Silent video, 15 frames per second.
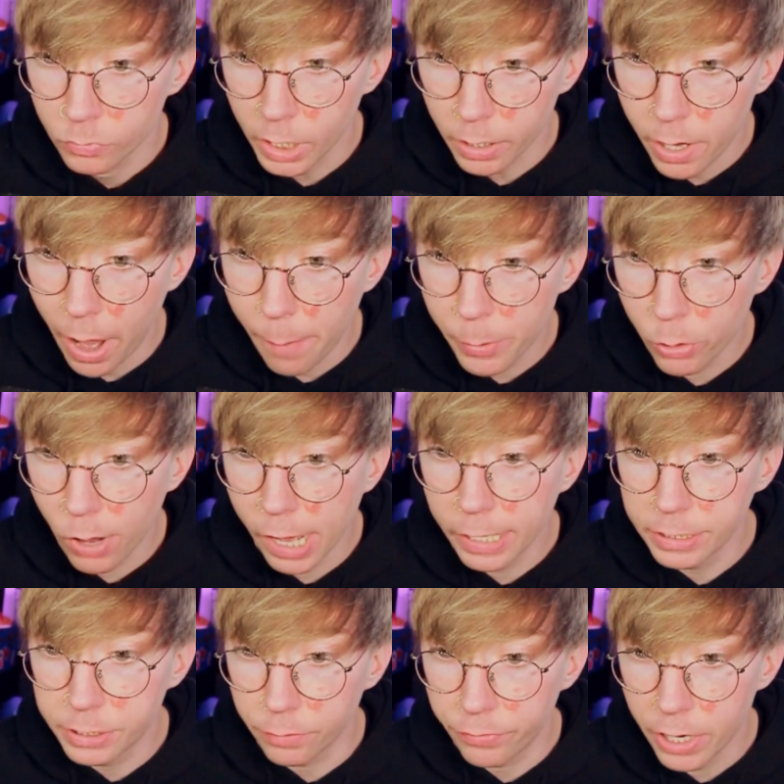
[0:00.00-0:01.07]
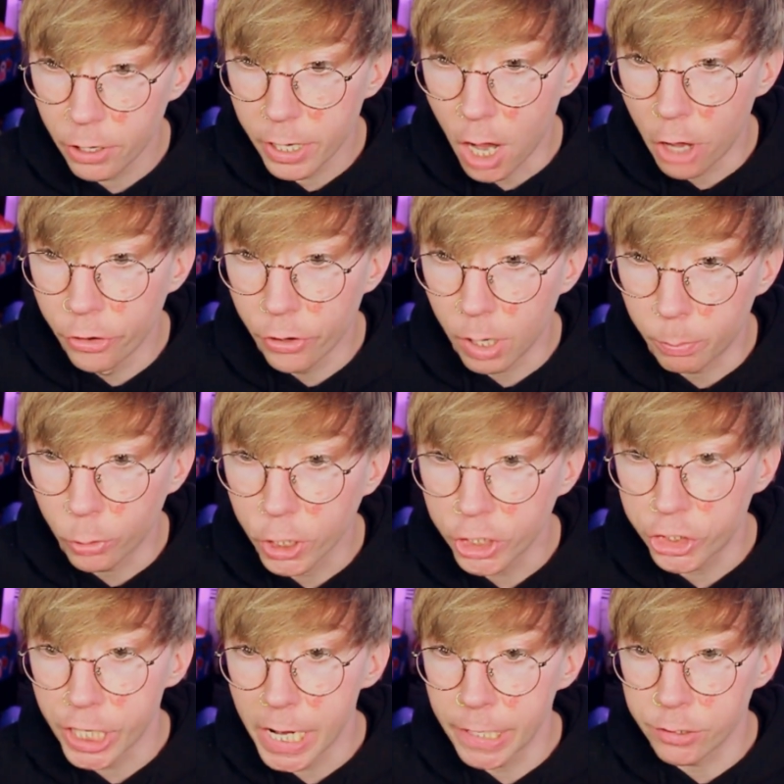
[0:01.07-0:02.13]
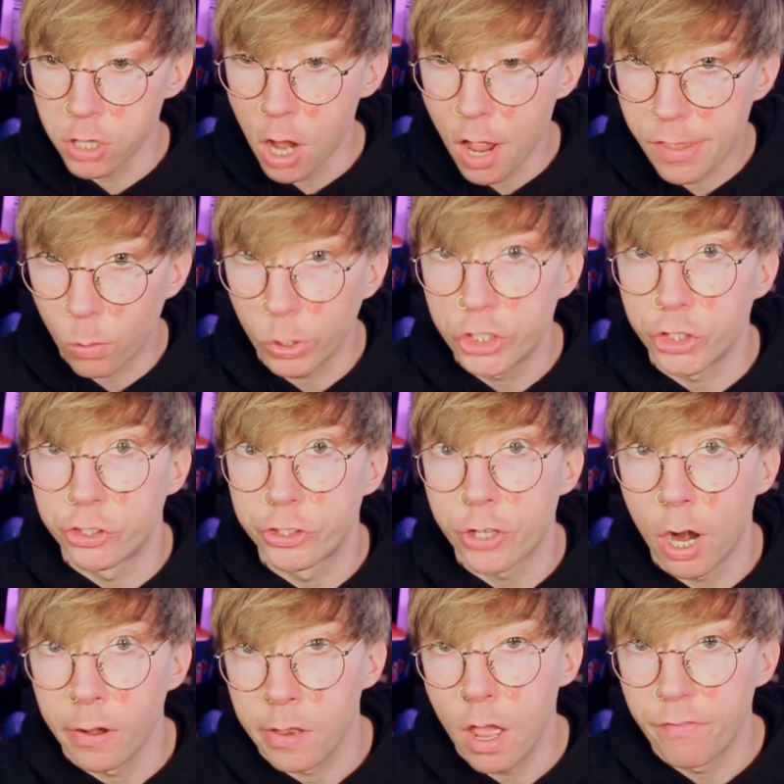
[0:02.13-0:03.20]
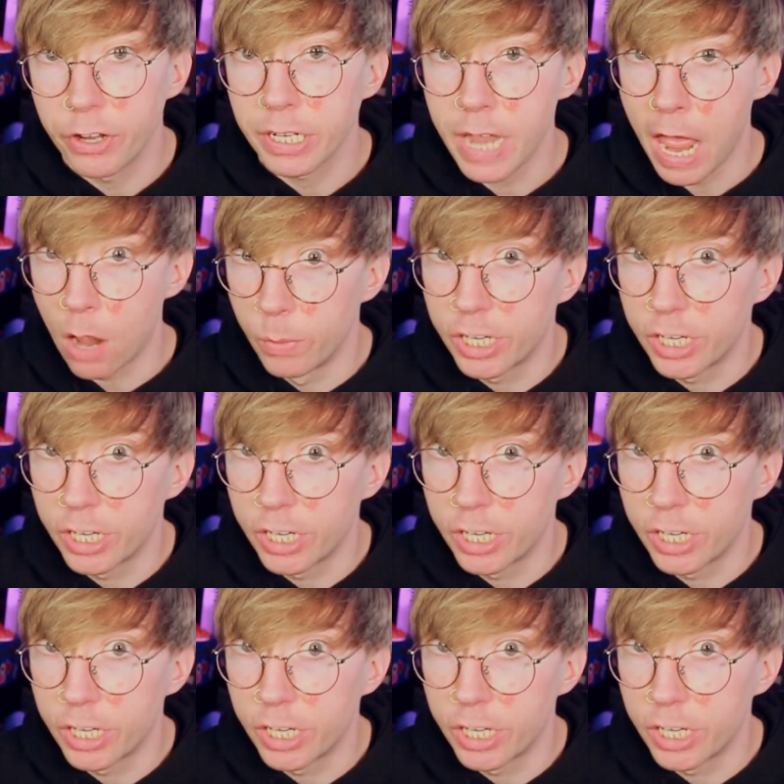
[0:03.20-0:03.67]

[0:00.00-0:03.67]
That copyright is a very underappreciated law that we should start loving now,